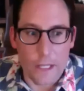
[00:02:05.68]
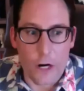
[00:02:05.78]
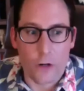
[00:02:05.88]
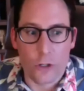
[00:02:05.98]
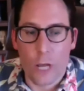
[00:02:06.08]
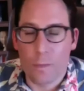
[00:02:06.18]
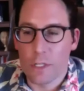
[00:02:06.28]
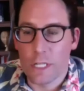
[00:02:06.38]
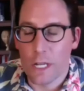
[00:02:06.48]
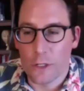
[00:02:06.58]
that our job
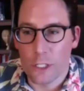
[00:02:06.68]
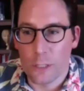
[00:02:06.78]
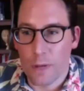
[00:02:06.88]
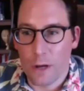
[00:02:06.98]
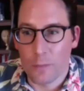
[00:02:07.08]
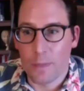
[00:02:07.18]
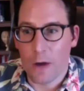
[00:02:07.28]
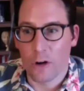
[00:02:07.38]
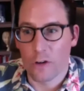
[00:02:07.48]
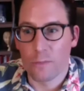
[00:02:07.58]
is not just about the
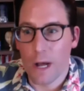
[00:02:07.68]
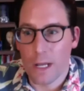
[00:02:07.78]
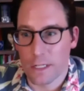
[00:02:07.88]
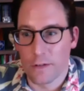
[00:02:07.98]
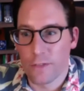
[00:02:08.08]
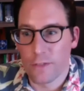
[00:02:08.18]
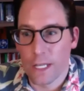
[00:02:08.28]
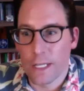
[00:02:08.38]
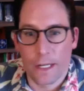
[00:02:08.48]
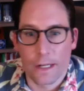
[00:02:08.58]
power of positive
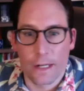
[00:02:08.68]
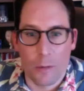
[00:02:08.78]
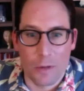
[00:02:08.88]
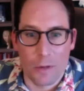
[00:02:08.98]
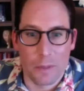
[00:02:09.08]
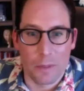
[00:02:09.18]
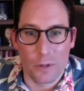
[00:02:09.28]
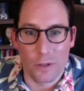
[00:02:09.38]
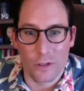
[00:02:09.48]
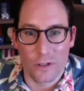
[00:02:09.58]
thinking and helping people
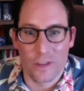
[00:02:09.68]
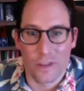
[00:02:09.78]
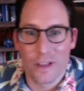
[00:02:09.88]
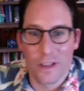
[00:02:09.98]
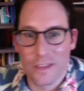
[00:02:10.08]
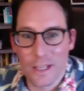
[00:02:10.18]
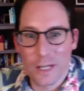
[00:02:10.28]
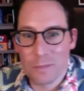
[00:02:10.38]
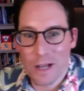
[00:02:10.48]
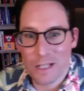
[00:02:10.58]
learn to think
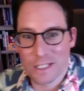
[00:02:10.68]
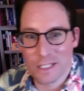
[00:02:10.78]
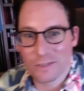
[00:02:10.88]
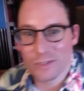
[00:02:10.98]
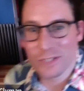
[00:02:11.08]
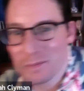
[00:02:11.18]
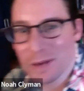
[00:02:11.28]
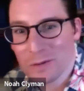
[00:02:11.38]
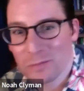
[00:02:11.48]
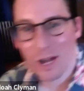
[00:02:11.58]
positively
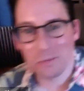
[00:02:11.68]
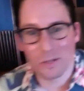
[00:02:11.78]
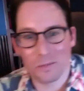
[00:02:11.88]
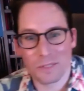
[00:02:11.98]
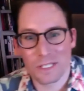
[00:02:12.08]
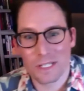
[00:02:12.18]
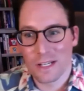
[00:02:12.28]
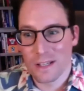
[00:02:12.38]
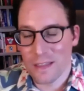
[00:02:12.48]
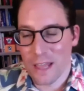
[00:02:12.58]
about problems
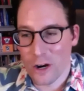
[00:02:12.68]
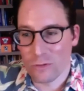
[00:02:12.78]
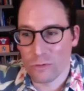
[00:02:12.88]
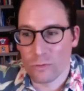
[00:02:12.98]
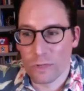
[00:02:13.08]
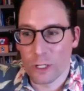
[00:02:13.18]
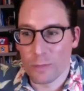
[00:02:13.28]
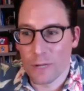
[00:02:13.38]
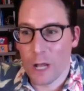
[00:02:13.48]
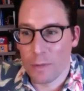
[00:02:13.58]
that are real,
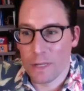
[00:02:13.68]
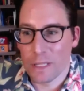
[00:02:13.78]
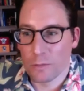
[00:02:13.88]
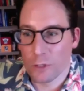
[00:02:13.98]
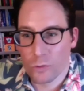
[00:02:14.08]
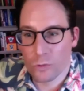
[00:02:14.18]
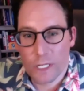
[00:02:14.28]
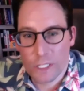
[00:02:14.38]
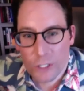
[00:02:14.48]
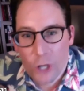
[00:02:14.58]
but helping them learn ways
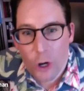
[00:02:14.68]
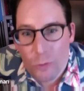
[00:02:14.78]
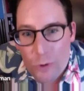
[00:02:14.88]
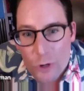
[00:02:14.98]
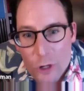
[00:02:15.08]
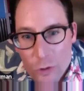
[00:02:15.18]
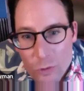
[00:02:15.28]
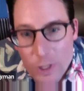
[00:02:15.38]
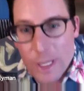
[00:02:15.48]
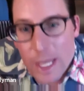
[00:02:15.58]
to cope
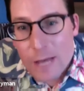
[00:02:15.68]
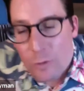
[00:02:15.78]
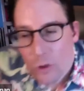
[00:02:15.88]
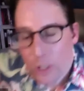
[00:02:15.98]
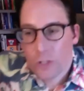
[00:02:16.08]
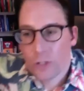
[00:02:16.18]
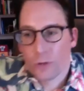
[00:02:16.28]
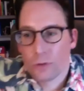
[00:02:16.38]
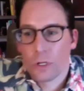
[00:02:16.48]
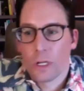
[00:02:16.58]
with them or
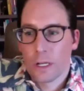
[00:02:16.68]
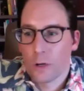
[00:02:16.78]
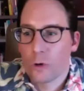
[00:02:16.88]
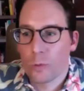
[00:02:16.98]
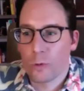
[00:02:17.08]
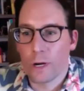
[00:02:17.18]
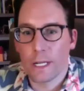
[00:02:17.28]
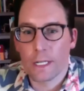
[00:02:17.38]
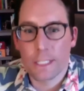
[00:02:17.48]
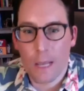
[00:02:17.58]
to incorporate
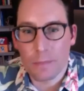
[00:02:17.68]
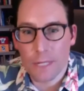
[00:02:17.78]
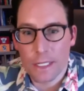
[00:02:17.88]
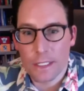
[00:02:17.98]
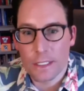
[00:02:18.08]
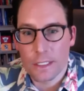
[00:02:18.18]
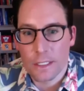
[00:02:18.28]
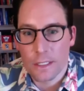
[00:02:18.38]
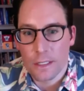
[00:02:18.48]
acceptance,